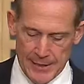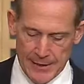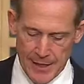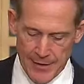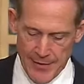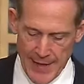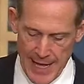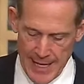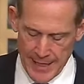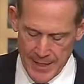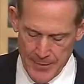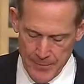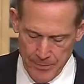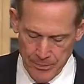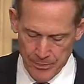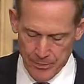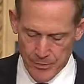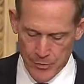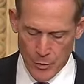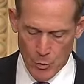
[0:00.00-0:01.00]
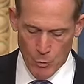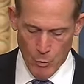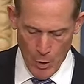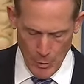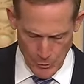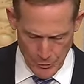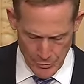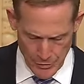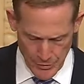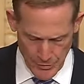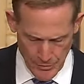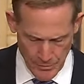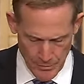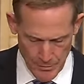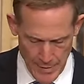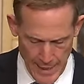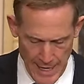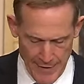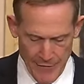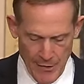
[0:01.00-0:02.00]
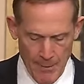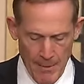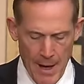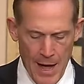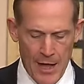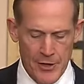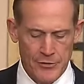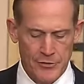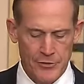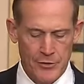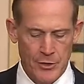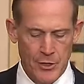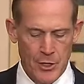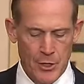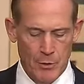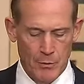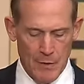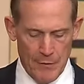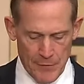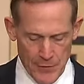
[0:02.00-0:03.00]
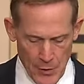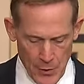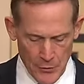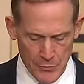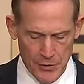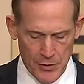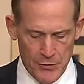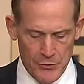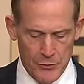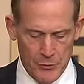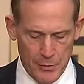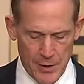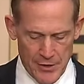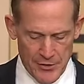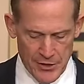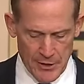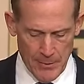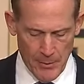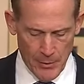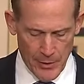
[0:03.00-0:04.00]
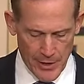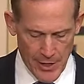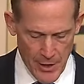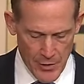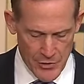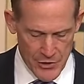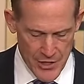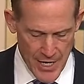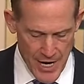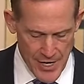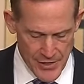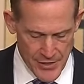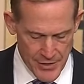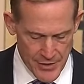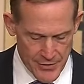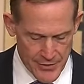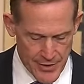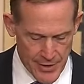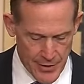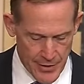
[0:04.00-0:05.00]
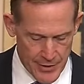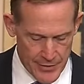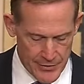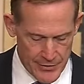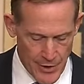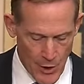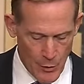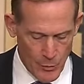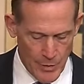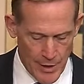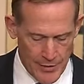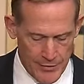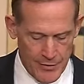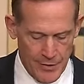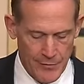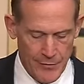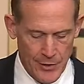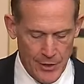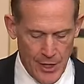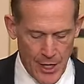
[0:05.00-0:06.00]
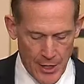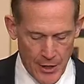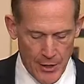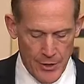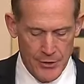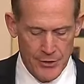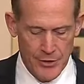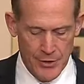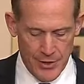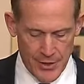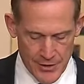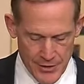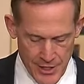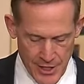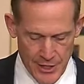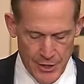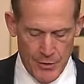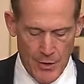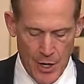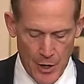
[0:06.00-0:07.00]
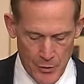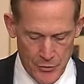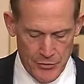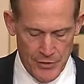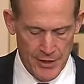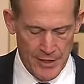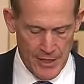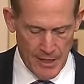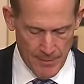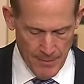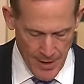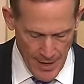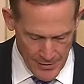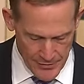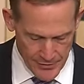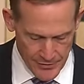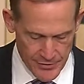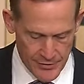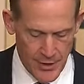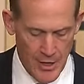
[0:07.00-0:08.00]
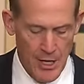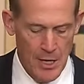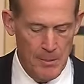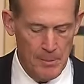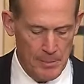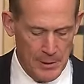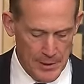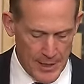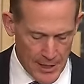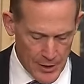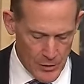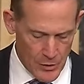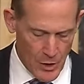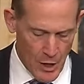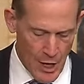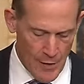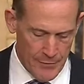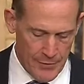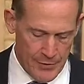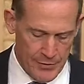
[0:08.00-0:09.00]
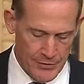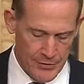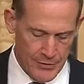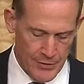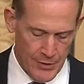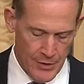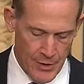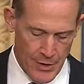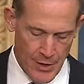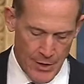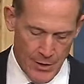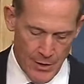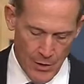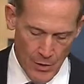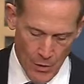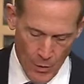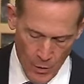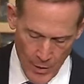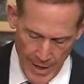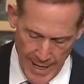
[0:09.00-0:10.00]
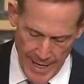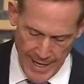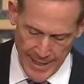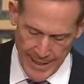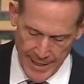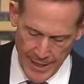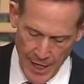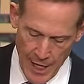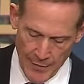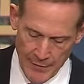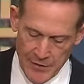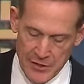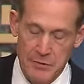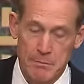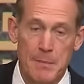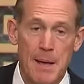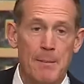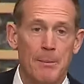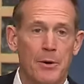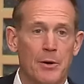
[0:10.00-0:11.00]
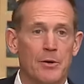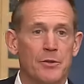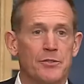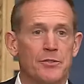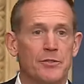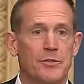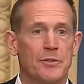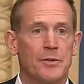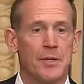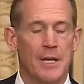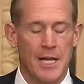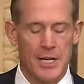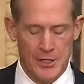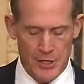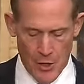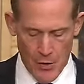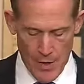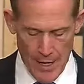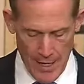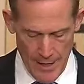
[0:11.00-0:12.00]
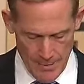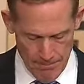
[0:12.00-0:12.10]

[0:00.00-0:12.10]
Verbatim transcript: that Quote If Hamas refuses reasonable negotiations, there is no reason for Qatar to continue hosting Hamas's political office or any of its members in Doha.